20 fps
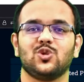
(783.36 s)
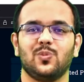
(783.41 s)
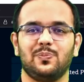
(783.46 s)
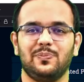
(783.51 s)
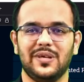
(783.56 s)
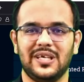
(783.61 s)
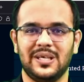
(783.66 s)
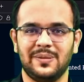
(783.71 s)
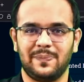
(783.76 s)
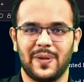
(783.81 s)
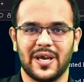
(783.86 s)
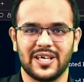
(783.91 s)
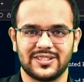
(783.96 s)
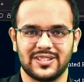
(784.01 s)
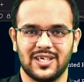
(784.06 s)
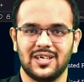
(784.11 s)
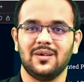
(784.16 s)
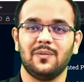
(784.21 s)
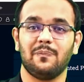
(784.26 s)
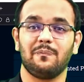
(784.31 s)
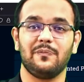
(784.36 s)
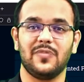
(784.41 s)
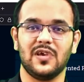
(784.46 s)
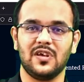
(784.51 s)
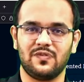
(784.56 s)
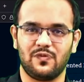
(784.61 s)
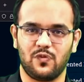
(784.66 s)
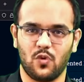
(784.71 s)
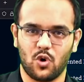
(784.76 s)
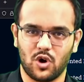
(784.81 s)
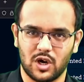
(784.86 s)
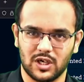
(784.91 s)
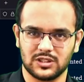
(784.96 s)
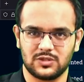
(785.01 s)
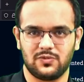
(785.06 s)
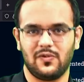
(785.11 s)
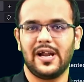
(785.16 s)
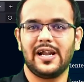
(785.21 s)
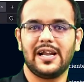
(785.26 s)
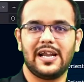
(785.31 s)
be patient, be focused
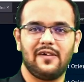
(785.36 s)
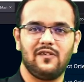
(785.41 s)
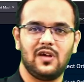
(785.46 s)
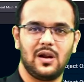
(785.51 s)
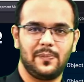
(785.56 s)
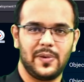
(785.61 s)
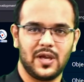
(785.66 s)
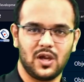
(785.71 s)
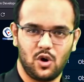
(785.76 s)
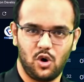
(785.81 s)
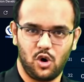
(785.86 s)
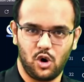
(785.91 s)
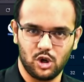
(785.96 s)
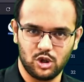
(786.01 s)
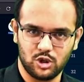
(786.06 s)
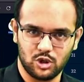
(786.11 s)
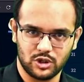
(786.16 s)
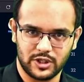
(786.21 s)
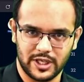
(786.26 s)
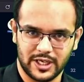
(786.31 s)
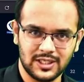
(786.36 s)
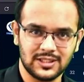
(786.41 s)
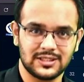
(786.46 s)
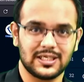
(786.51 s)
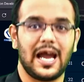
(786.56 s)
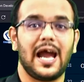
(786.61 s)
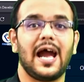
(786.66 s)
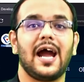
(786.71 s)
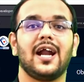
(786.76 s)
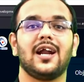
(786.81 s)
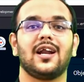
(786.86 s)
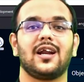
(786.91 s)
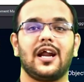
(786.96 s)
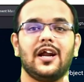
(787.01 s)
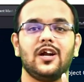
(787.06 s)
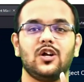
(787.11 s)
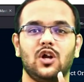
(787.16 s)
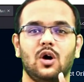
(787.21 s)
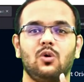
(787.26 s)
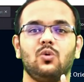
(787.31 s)
while developing all the things, and
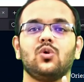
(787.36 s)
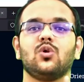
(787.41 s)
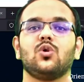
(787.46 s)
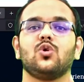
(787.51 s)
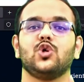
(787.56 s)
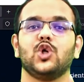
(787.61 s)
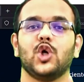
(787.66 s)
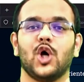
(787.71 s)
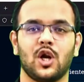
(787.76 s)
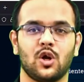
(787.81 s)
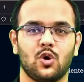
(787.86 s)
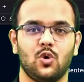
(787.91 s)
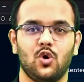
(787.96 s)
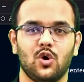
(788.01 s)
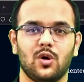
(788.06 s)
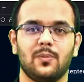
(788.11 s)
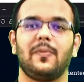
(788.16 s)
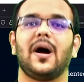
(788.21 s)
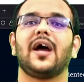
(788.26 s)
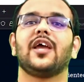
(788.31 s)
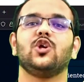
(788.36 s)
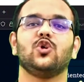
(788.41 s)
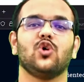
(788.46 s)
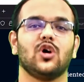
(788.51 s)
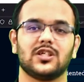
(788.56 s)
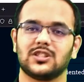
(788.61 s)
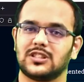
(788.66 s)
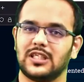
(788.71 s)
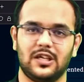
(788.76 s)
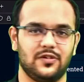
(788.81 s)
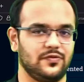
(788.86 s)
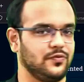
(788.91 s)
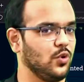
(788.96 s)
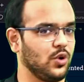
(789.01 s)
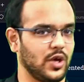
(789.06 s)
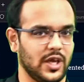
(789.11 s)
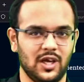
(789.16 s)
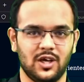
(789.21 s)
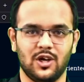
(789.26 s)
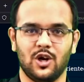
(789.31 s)
write down your code by yourself.
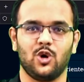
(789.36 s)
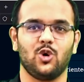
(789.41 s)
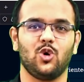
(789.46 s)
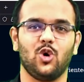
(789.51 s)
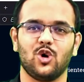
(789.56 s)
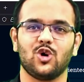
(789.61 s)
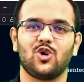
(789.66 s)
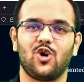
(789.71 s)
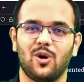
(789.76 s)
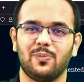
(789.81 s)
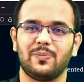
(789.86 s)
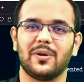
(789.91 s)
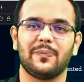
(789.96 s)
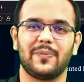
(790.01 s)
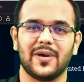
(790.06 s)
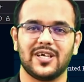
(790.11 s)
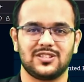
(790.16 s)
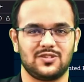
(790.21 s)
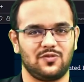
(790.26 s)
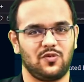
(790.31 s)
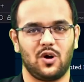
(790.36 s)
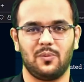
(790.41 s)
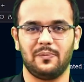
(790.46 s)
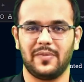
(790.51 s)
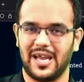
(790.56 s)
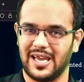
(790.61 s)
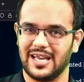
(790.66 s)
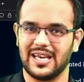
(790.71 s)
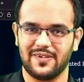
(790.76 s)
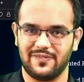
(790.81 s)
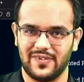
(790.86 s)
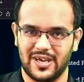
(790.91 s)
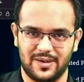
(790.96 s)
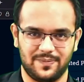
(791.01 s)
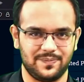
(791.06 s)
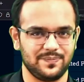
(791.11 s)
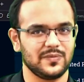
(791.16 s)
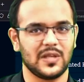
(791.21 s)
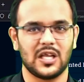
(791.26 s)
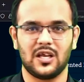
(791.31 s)
Okay, don't copy paste from anywhere.
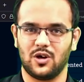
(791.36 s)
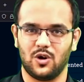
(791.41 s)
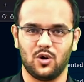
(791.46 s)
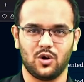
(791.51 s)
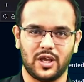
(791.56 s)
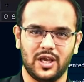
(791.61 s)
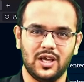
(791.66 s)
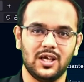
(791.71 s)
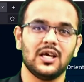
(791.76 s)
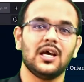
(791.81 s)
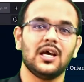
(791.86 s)
Okay,